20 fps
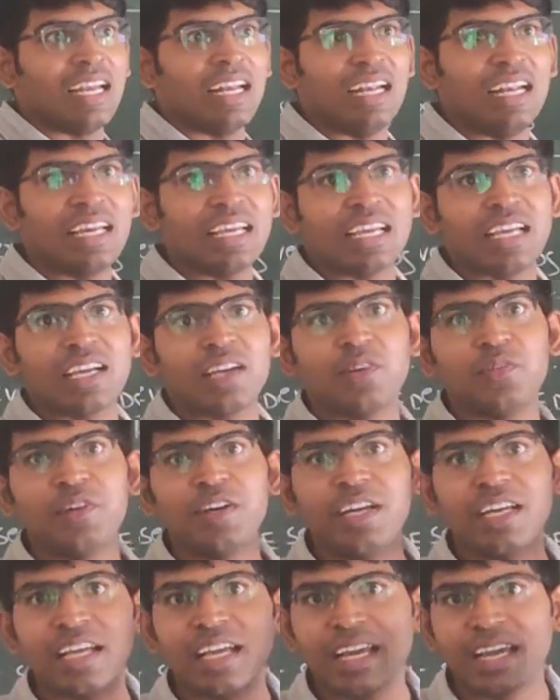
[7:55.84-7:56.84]

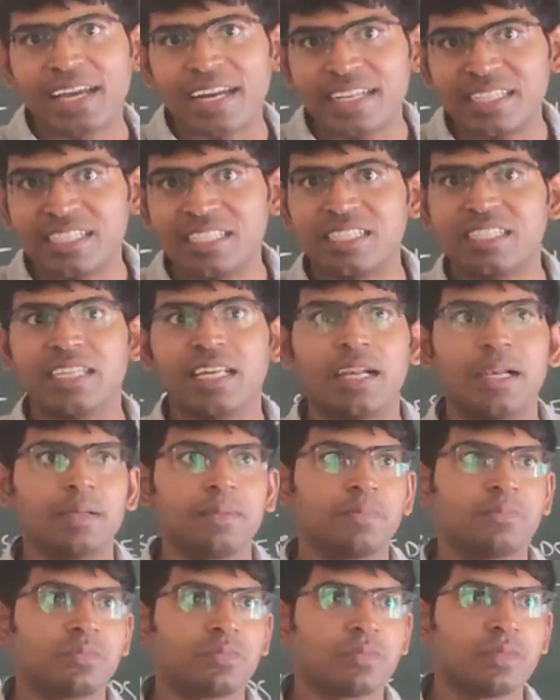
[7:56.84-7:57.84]
liquid crystal.
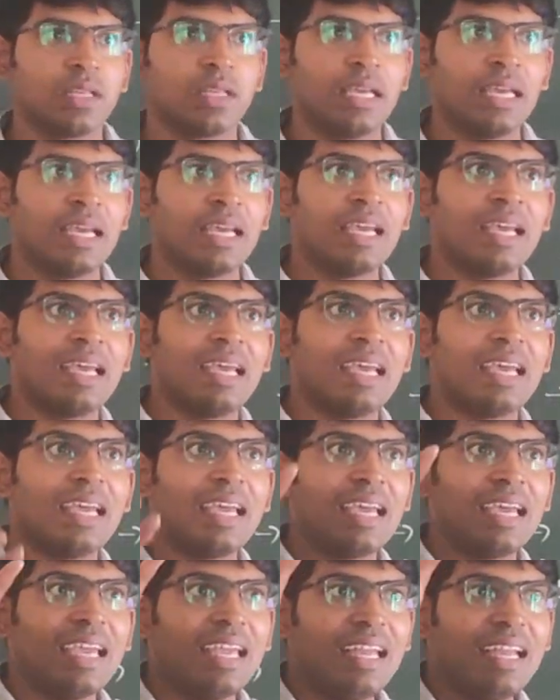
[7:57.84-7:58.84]

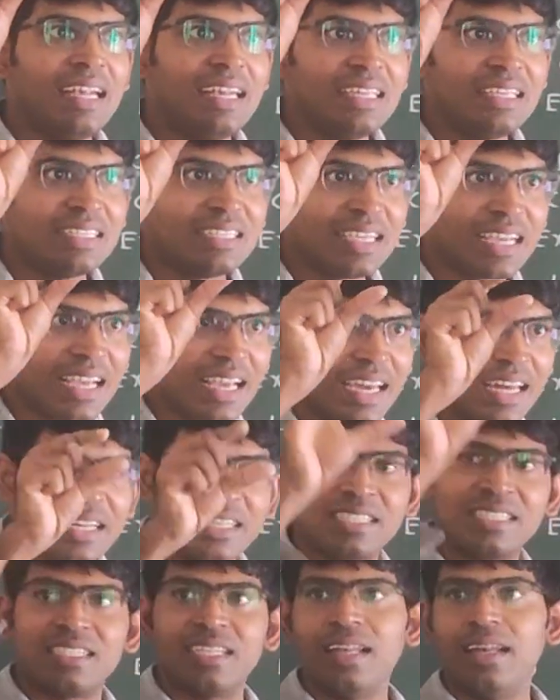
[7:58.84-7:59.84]
It is a
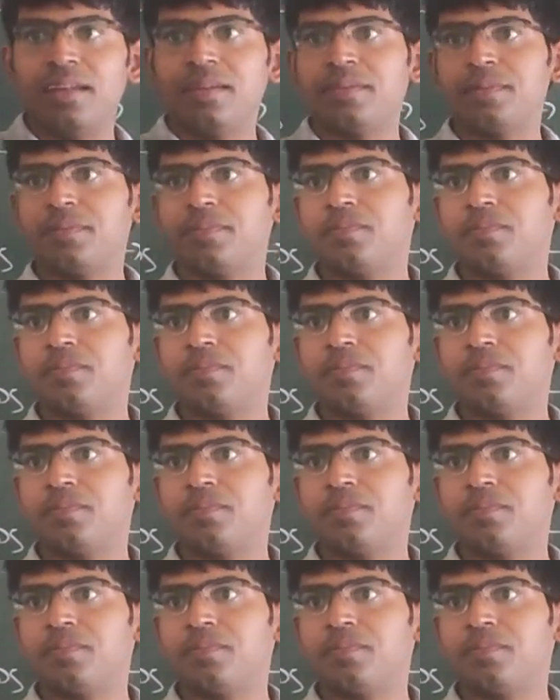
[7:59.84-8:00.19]
crystal,